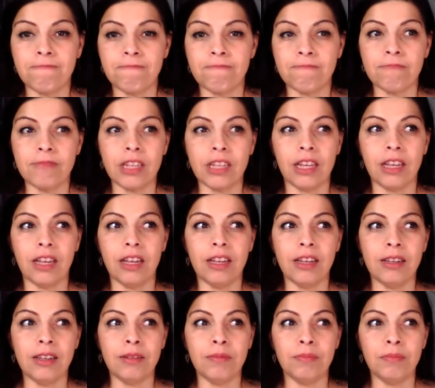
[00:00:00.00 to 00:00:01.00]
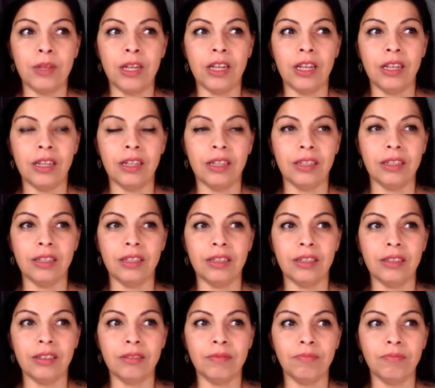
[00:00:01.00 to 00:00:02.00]
um,
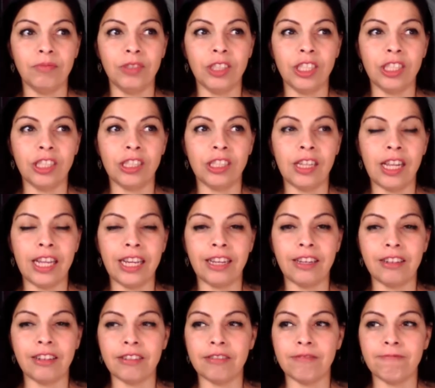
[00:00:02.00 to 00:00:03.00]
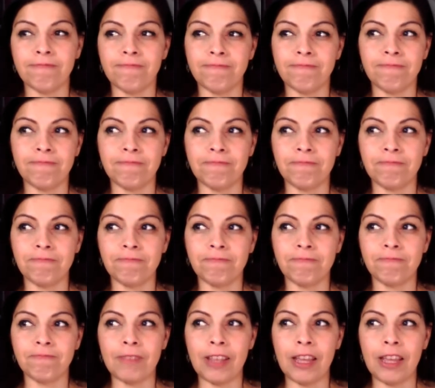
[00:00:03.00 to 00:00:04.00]
just like
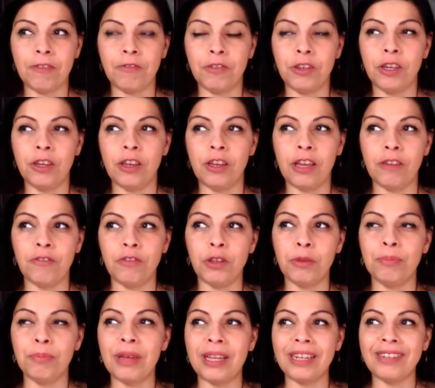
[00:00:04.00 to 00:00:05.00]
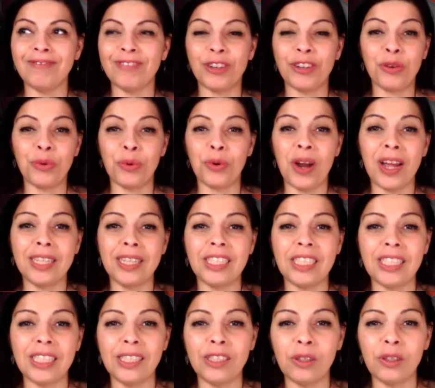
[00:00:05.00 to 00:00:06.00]
if you if you've been grudging or
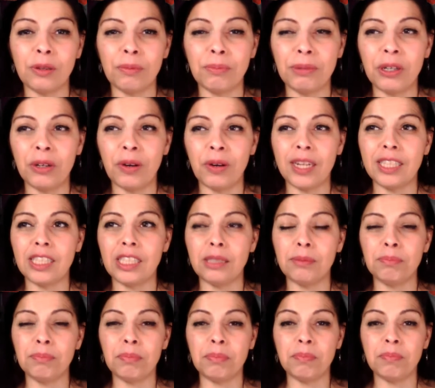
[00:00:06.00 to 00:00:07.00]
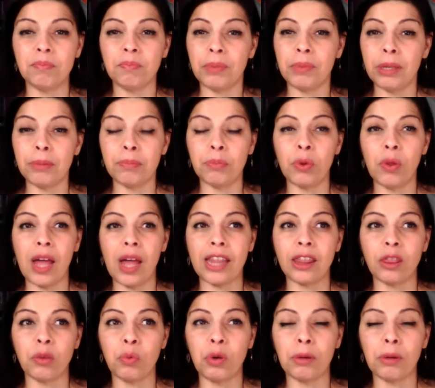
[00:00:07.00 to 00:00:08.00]
begrudging people at the
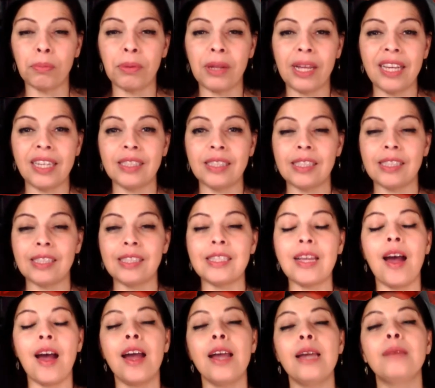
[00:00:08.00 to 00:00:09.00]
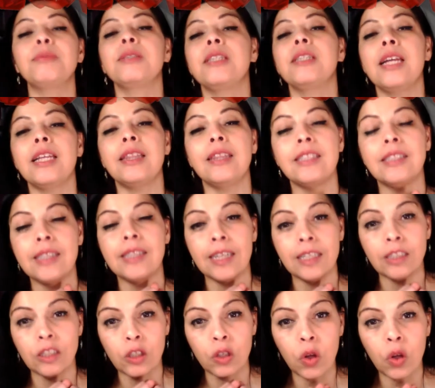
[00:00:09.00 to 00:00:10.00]
workplace, it's time to let these things
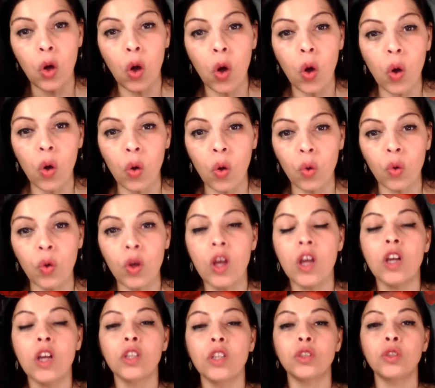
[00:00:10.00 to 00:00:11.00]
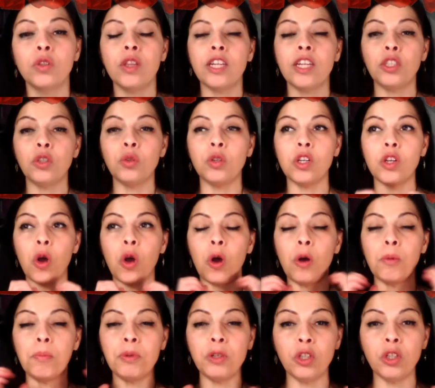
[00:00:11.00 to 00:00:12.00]
go so that you can open
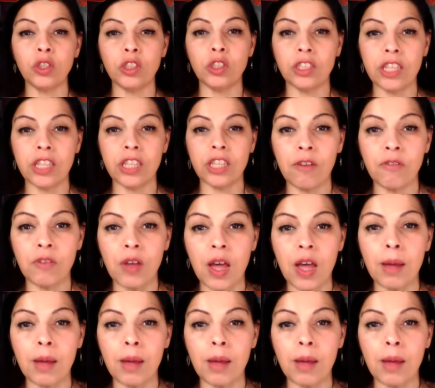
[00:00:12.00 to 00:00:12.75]
yourself up